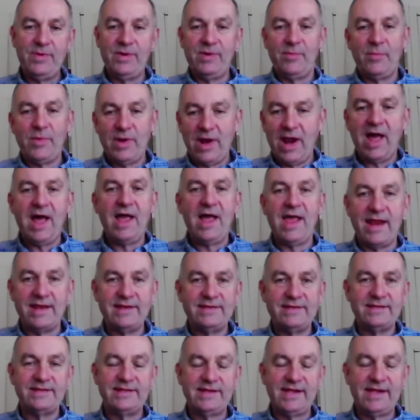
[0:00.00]
when I
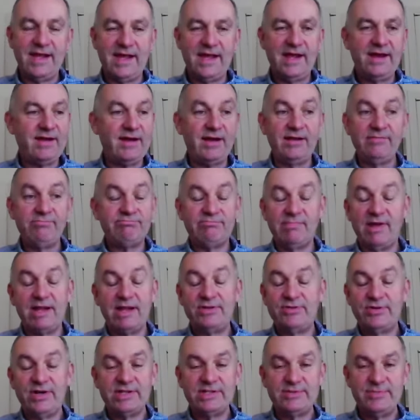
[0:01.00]
entered care, I
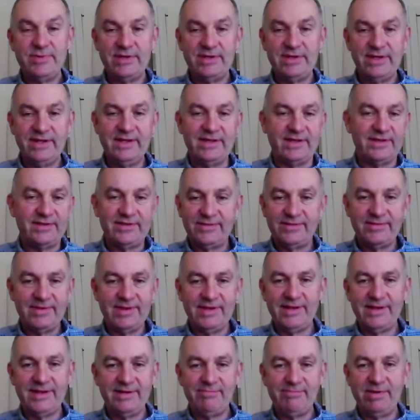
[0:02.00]
trained to be a nurse,
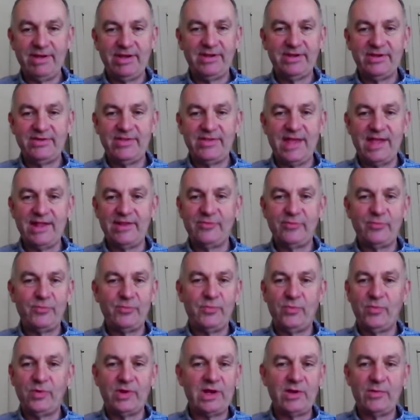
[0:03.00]
because that's
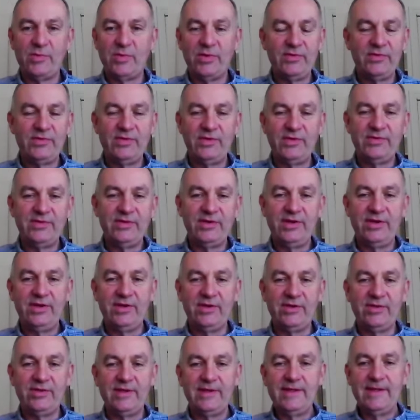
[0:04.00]
what I wanted to
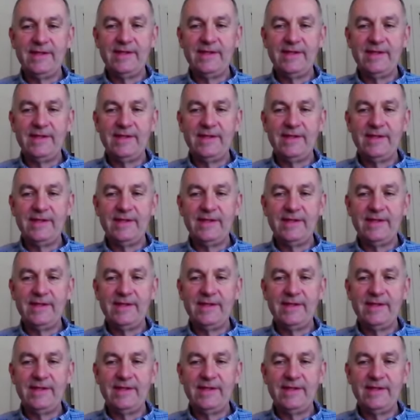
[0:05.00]
do.